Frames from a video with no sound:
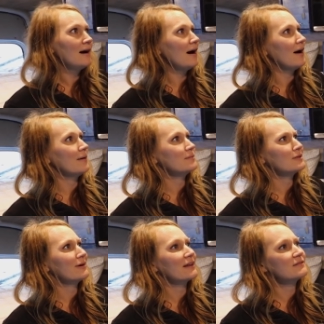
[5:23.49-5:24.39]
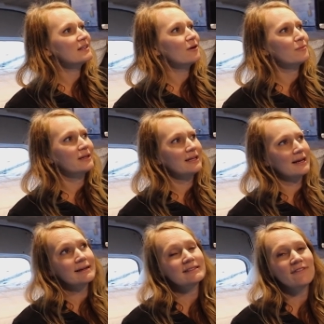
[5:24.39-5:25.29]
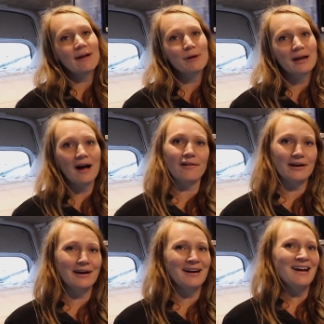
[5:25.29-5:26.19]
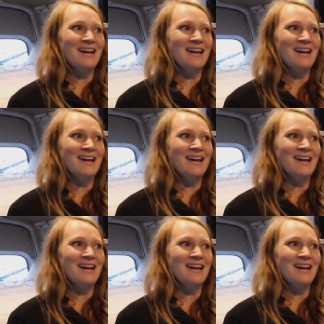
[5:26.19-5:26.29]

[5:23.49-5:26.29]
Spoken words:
So it gives it a really nice vibrant color.